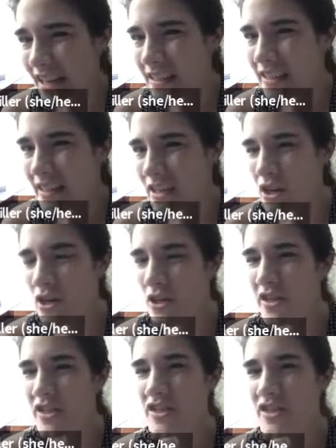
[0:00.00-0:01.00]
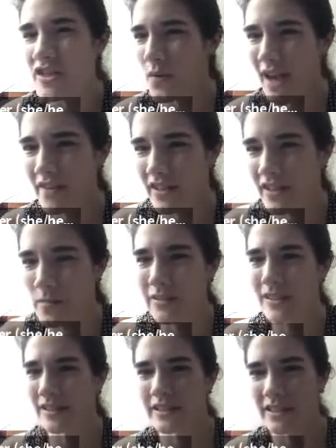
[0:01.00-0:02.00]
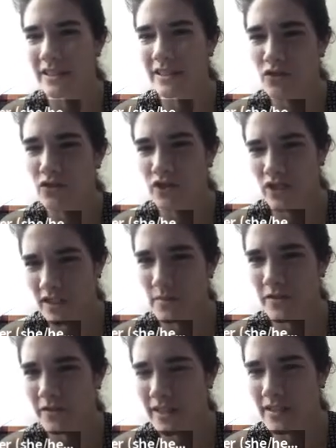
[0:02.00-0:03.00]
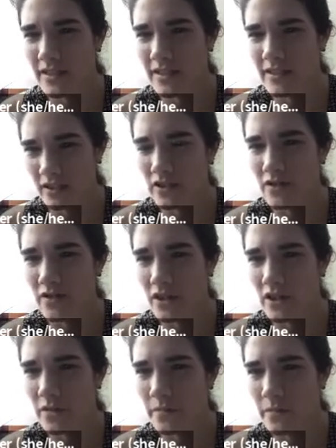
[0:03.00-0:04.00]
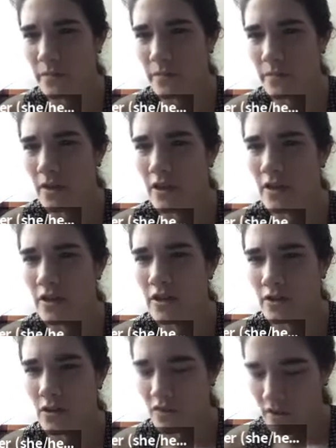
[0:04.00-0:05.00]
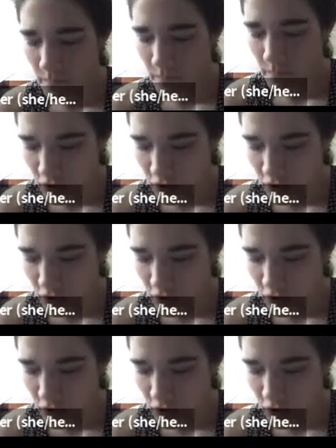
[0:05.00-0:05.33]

knots that don't have a completely zero Tristram-Levine signature function. So the